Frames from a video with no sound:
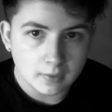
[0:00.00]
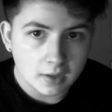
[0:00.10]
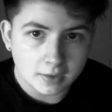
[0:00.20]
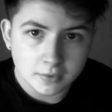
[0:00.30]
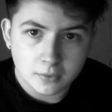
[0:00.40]

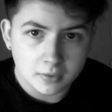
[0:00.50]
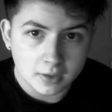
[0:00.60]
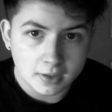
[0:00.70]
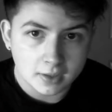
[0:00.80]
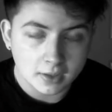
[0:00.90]
at all,
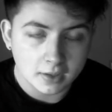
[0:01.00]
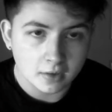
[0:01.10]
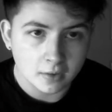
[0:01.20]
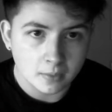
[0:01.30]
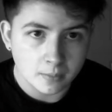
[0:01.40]
really.
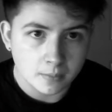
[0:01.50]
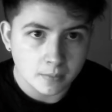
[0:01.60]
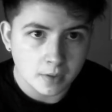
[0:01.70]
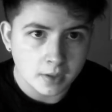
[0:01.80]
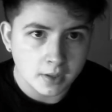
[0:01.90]

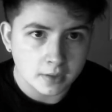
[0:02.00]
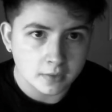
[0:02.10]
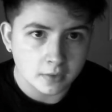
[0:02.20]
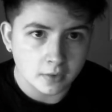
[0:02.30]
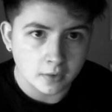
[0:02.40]
I needed the
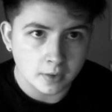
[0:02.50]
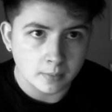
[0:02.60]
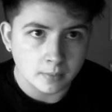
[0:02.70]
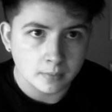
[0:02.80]
time